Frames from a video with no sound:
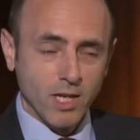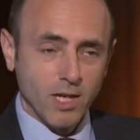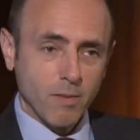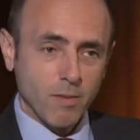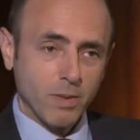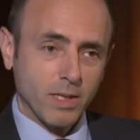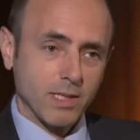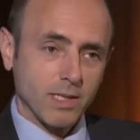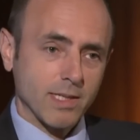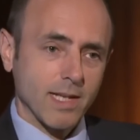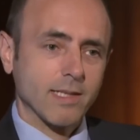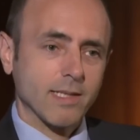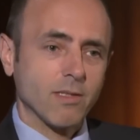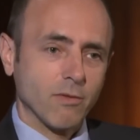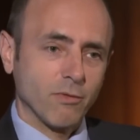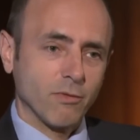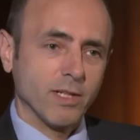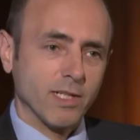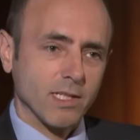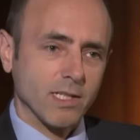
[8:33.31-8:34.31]
because that's
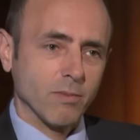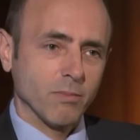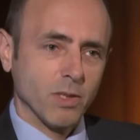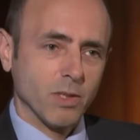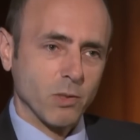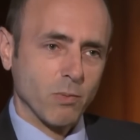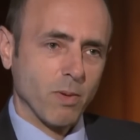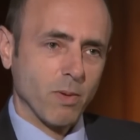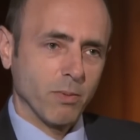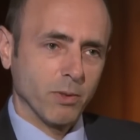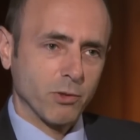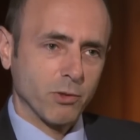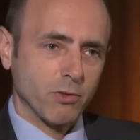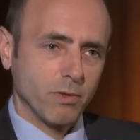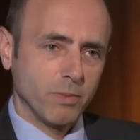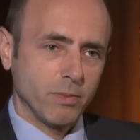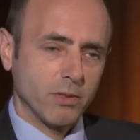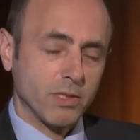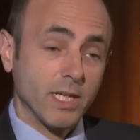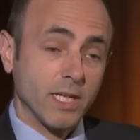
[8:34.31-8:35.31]
the phrase that most people
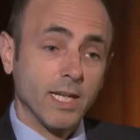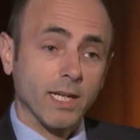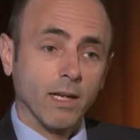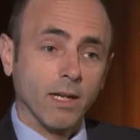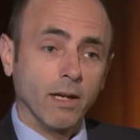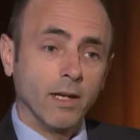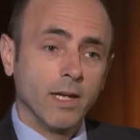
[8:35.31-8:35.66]
attribute to Hitler.